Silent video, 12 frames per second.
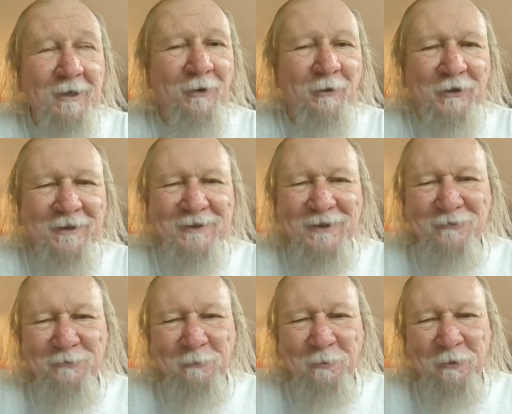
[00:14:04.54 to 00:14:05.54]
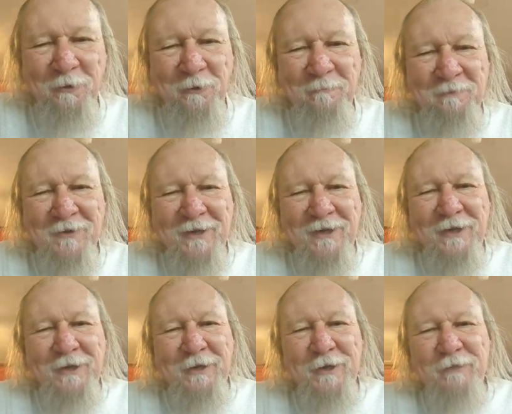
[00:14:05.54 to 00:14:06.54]
I don't think that's a word.
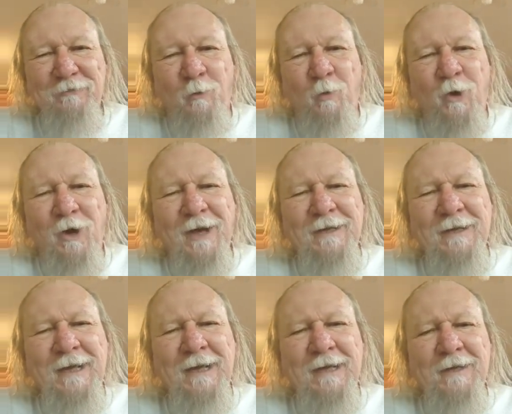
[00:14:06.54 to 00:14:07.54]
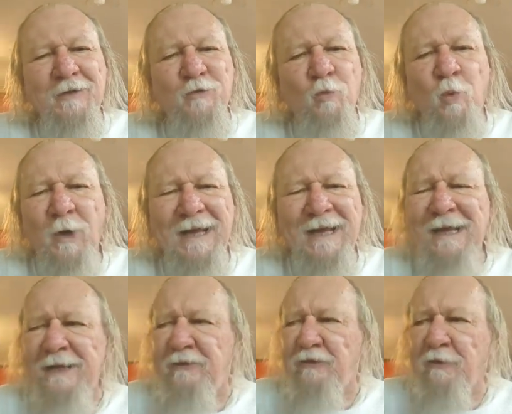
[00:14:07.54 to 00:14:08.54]
If a wine has
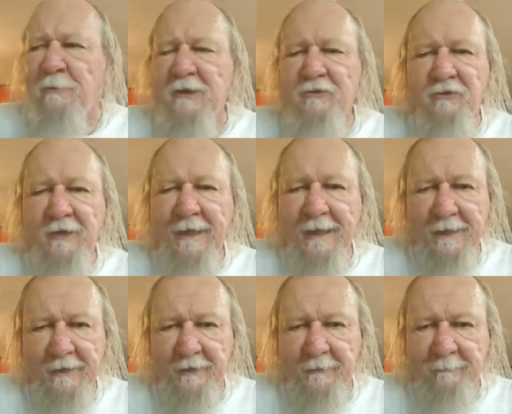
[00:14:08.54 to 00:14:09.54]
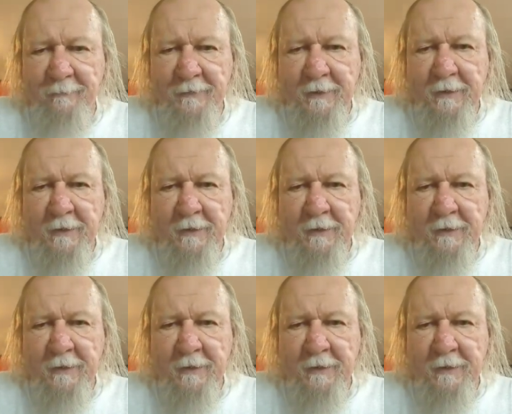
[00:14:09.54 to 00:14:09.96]
way too much tannin